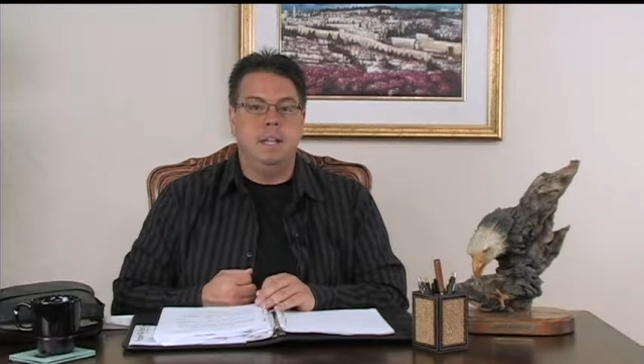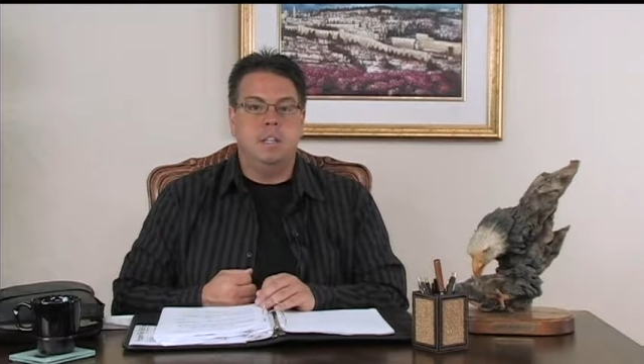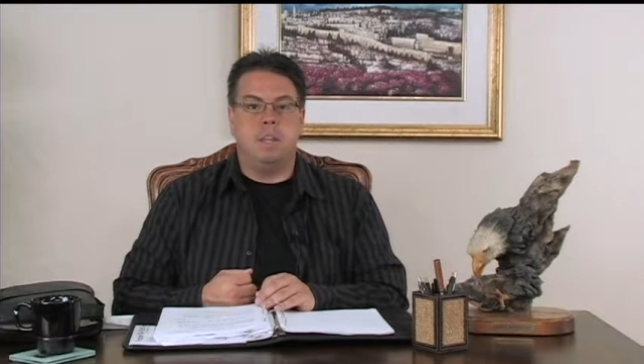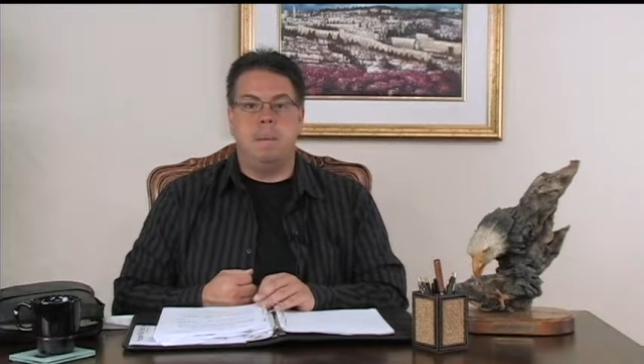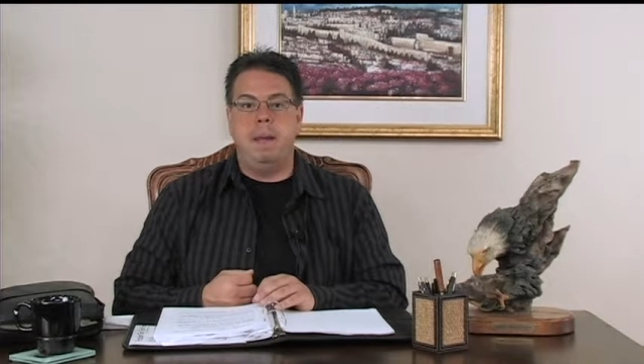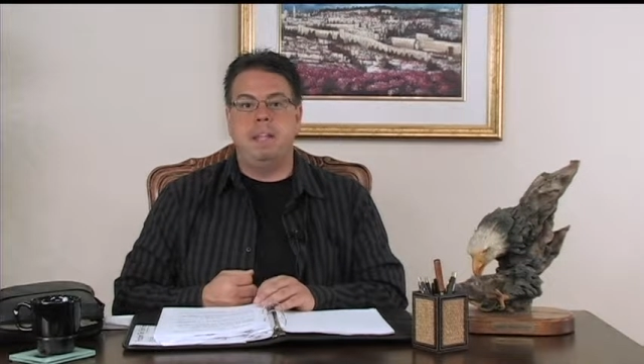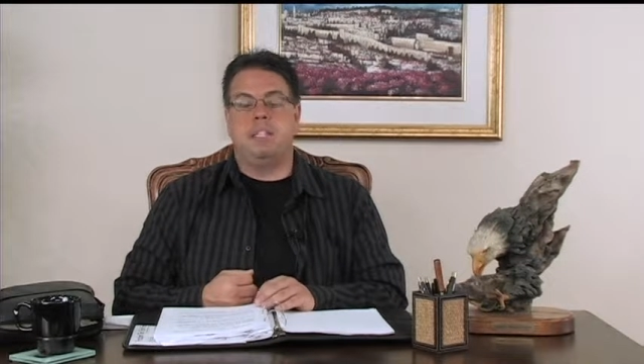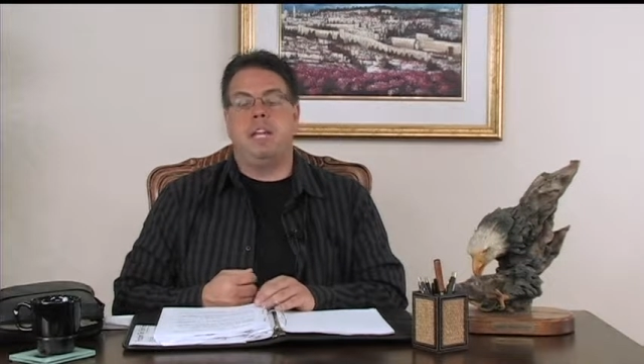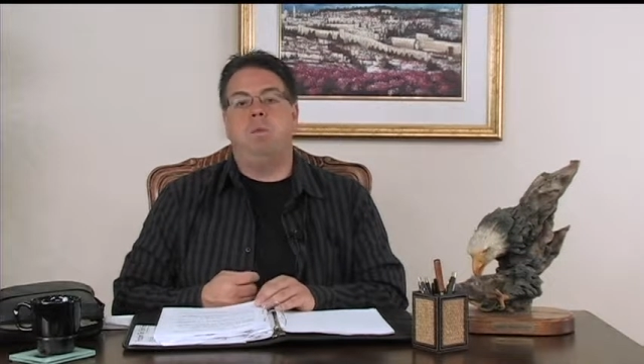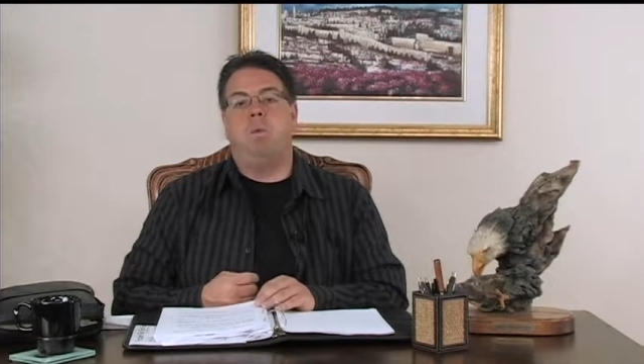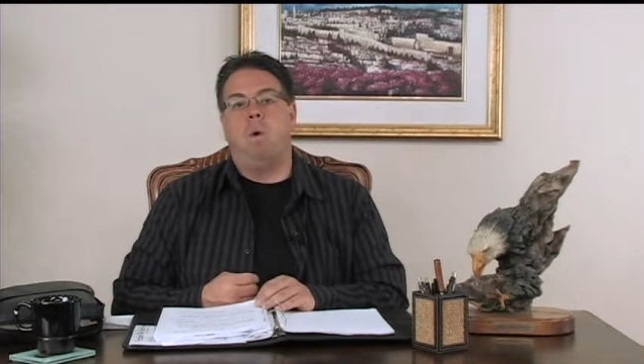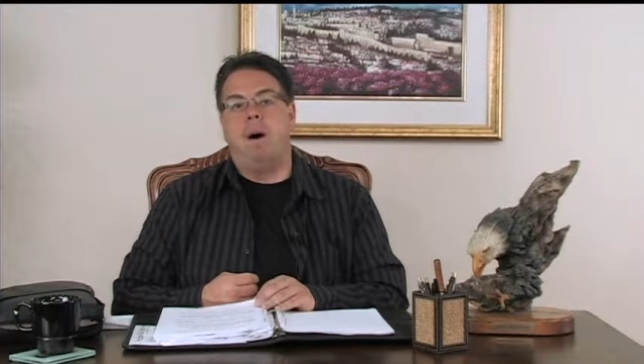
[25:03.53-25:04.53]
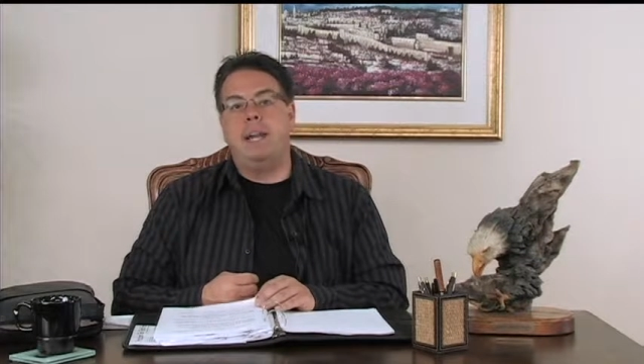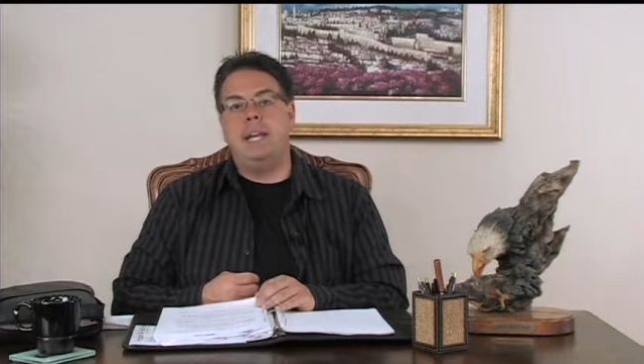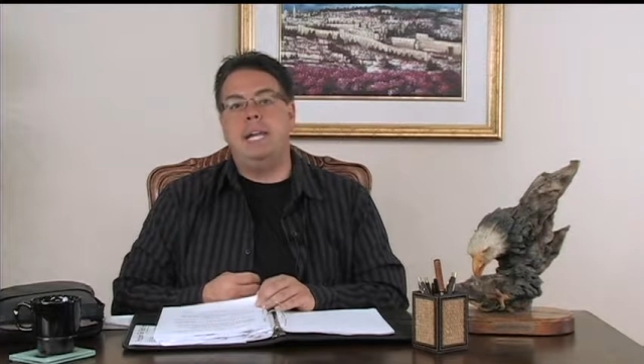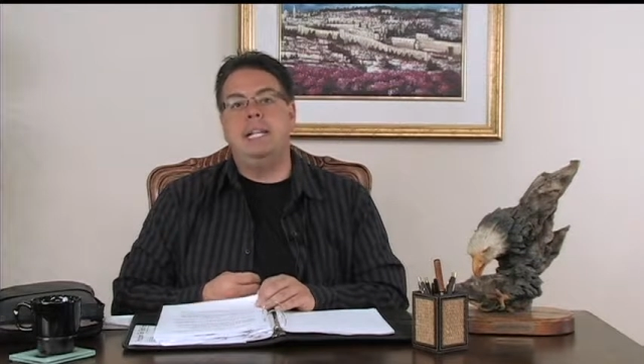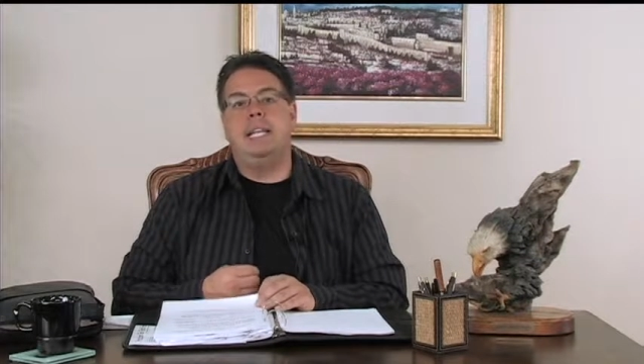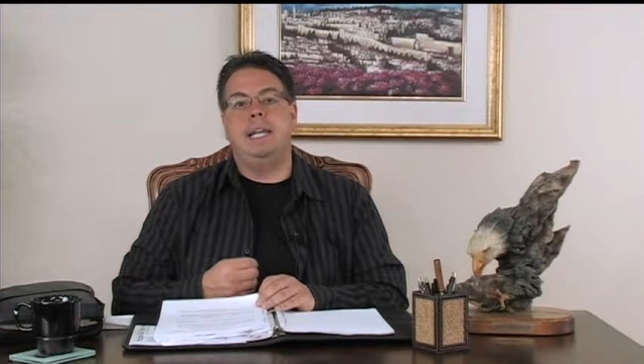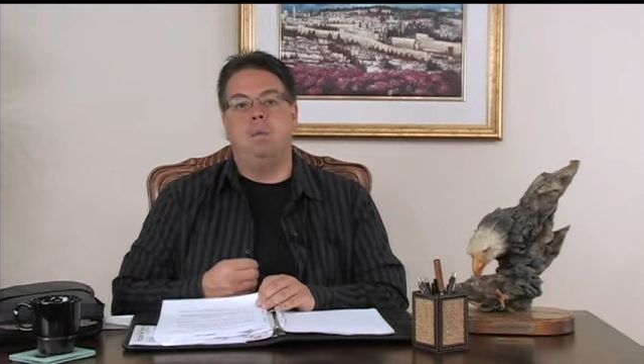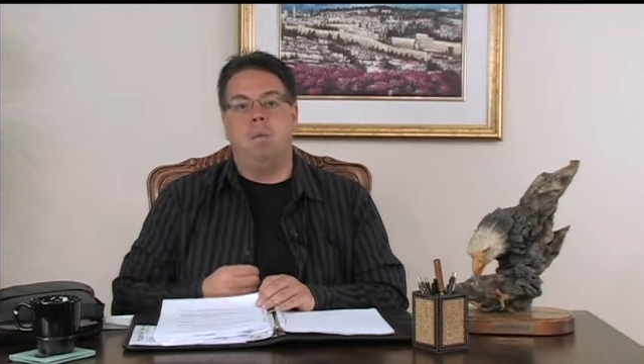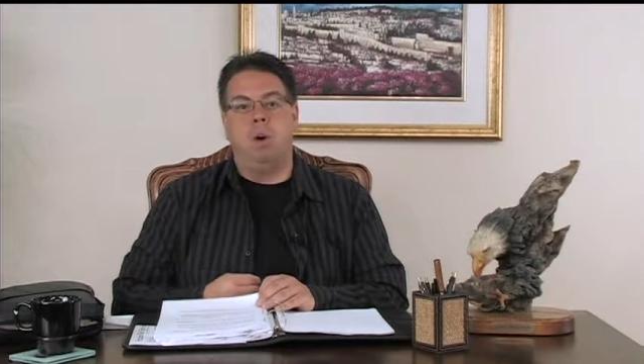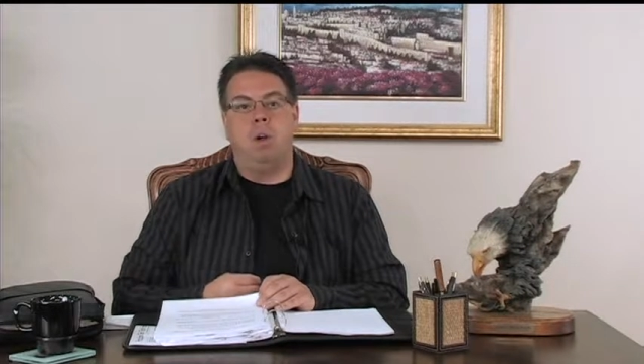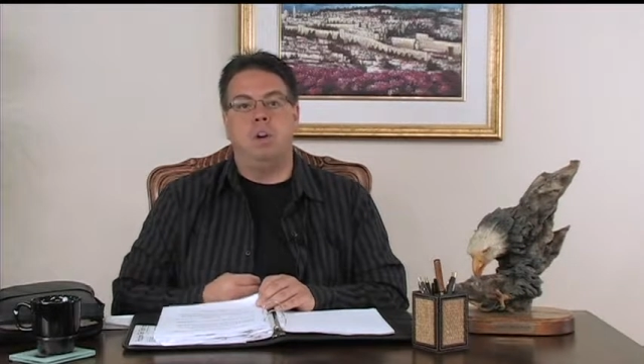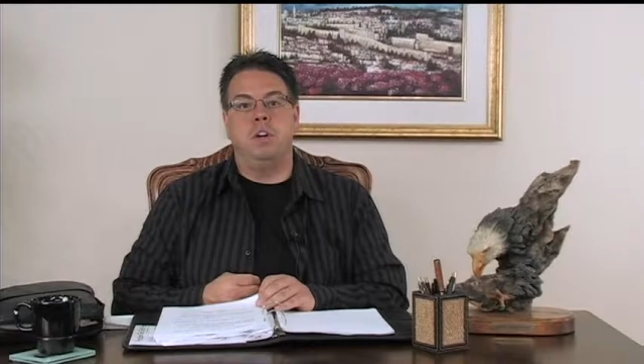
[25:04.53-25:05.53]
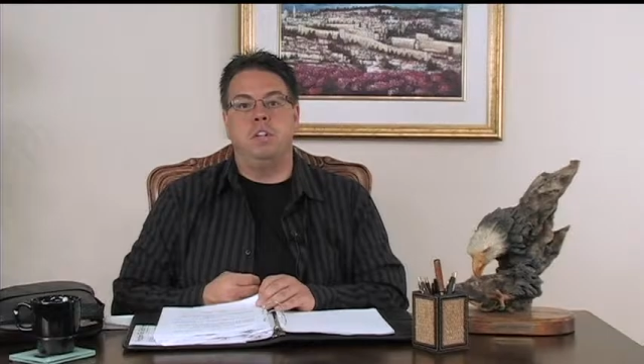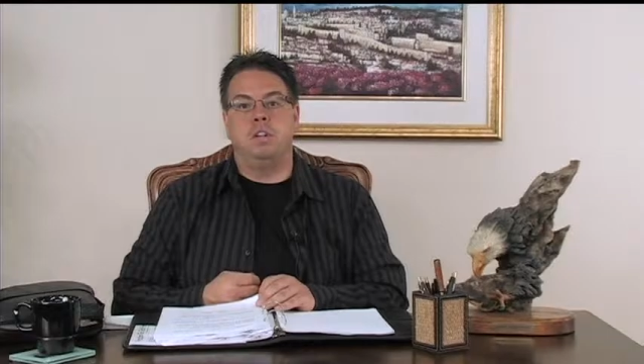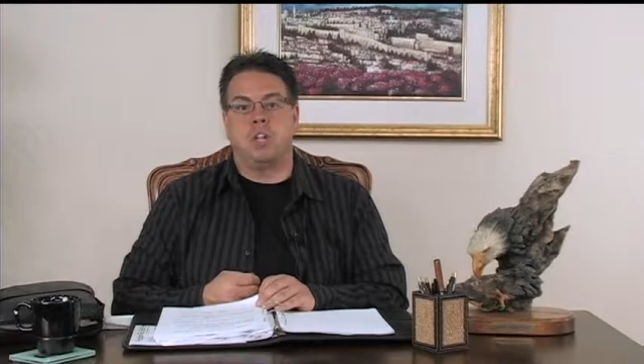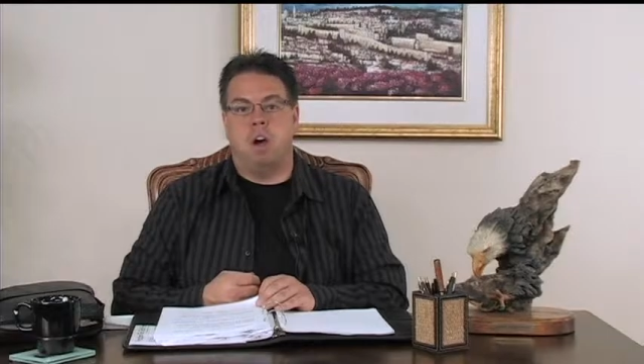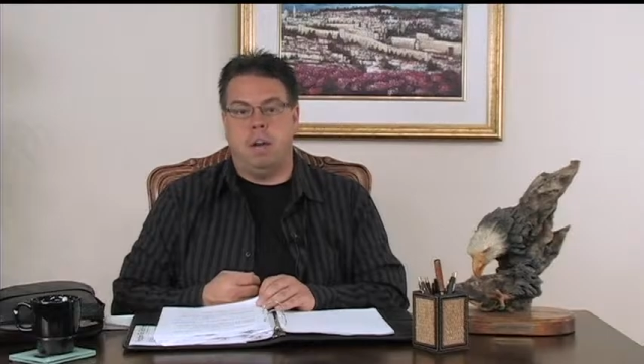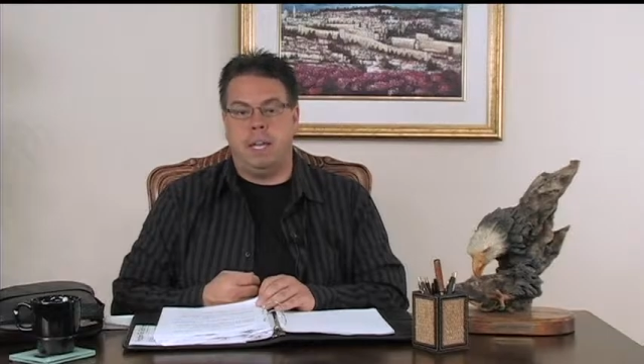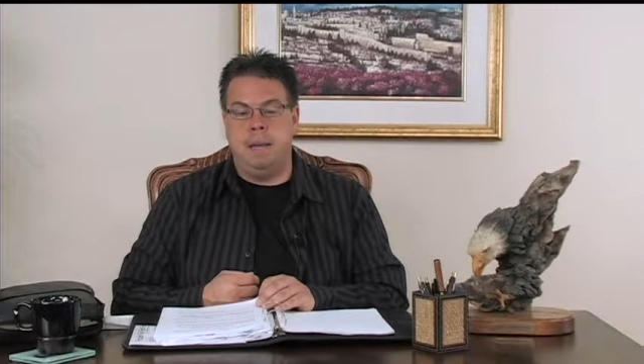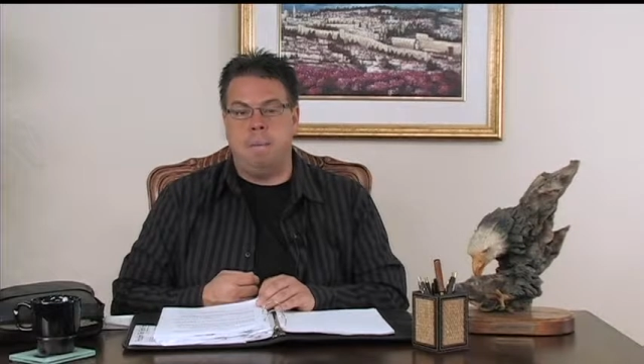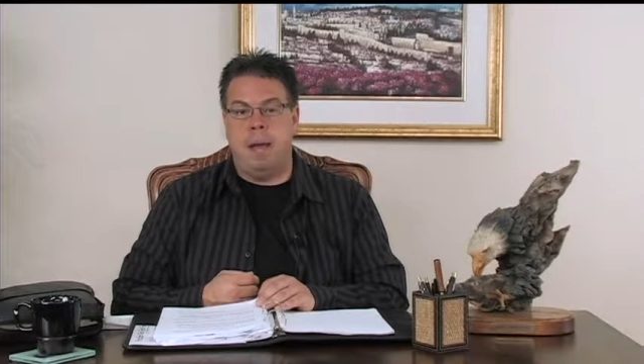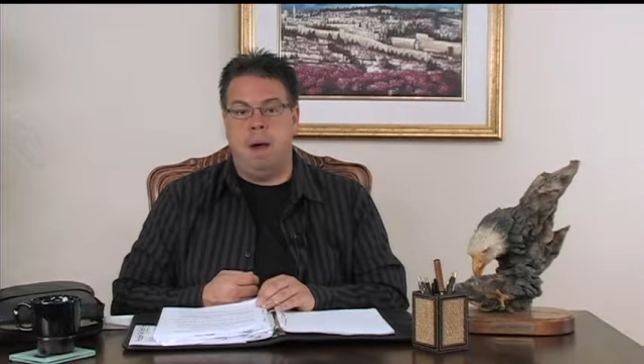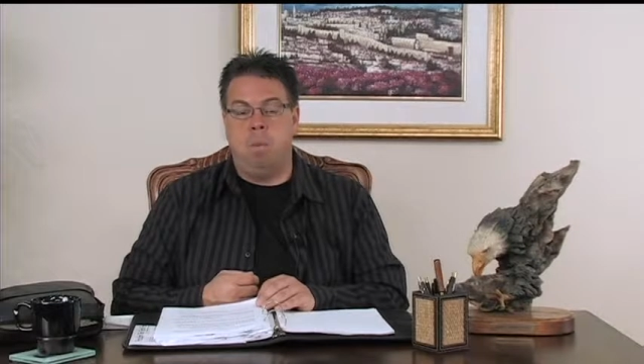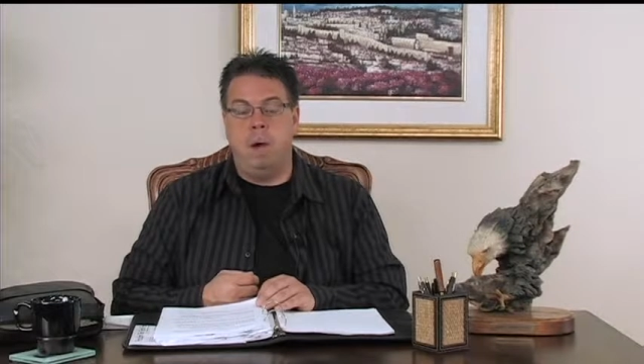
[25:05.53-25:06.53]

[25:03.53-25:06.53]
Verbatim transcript: Somebody said, What in the world are you talking about?